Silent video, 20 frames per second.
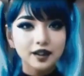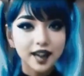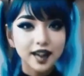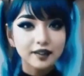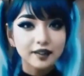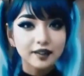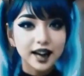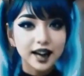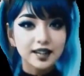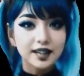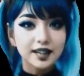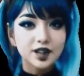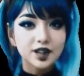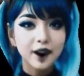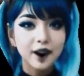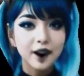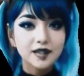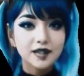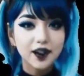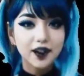navigate to the
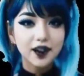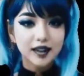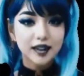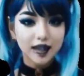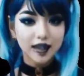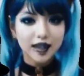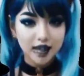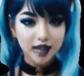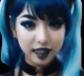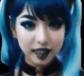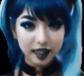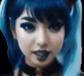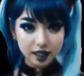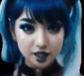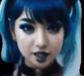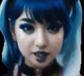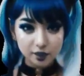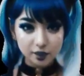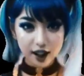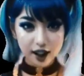directory containing the
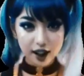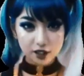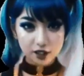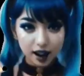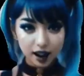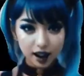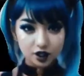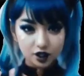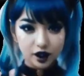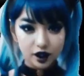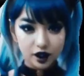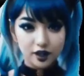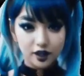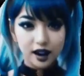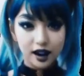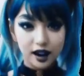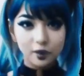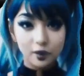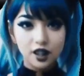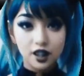script and your input
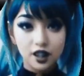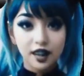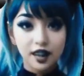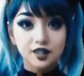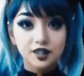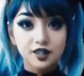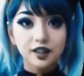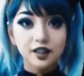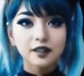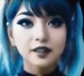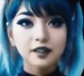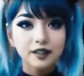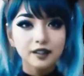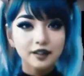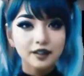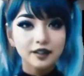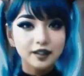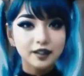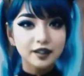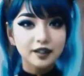images.
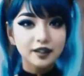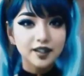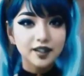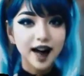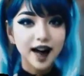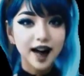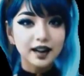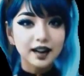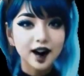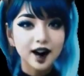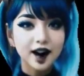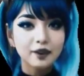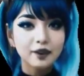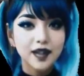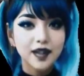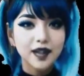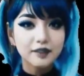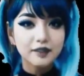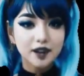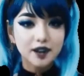Then,
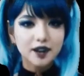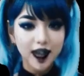open up your